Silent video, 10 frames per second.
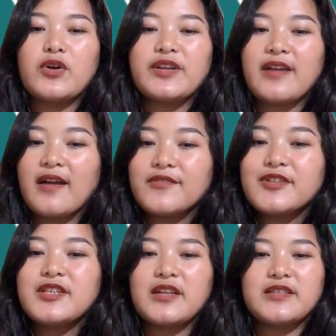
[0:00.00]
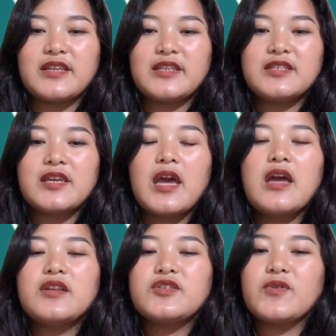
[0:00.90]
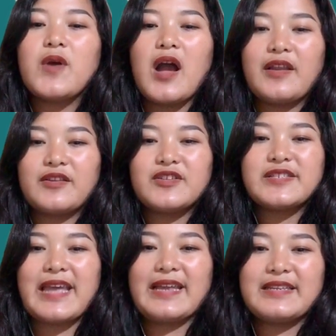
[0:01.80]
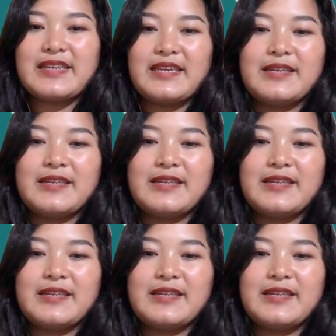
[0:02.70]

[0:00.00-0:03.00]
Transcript: non-redundant to understanding.